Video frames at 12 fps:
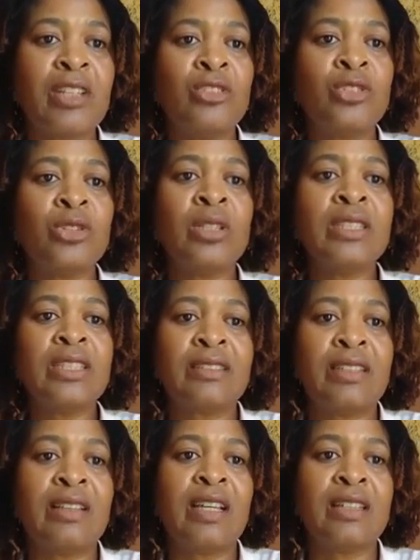Join
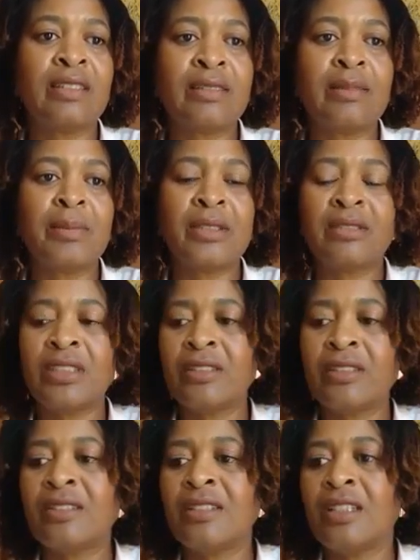us in that
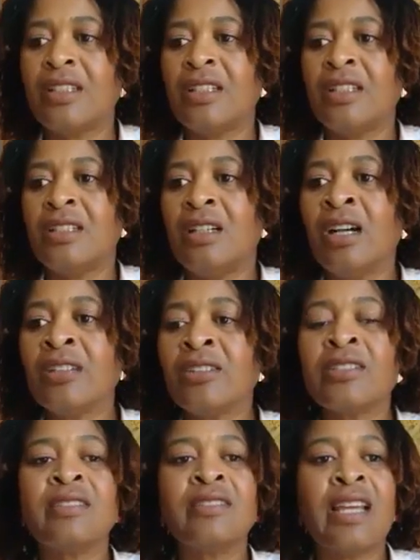experience.
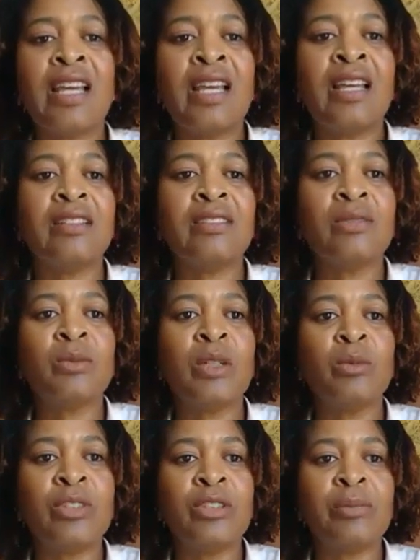Understand
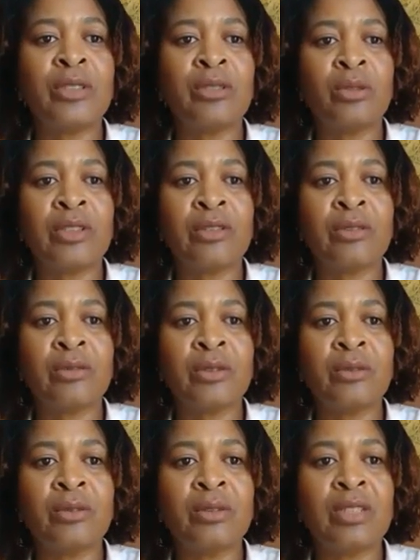what we've been going
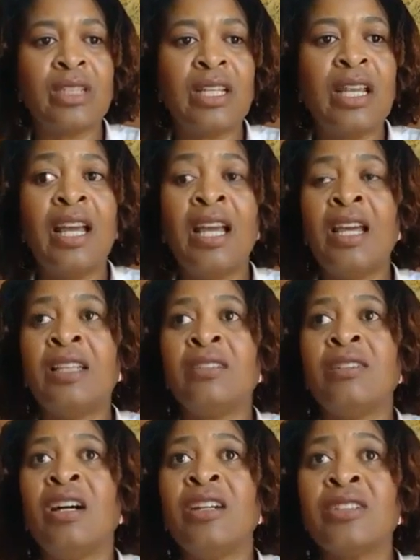through,
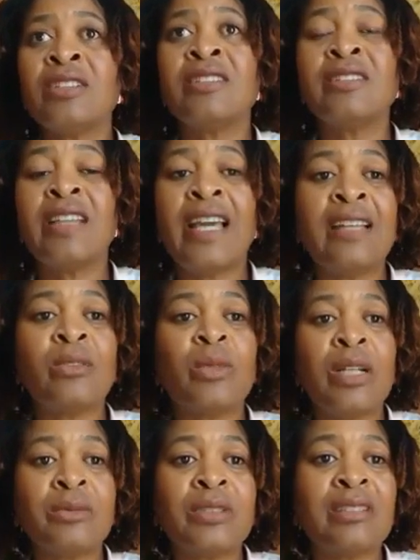and understand
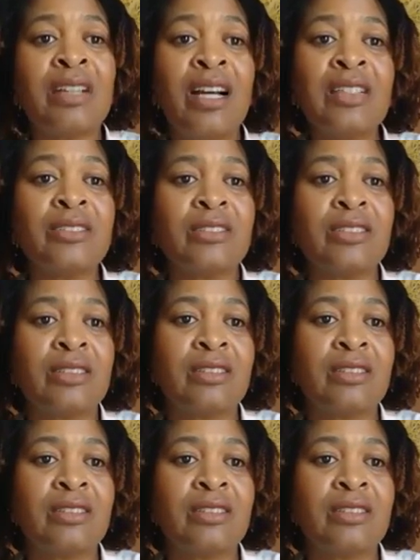why we're tired.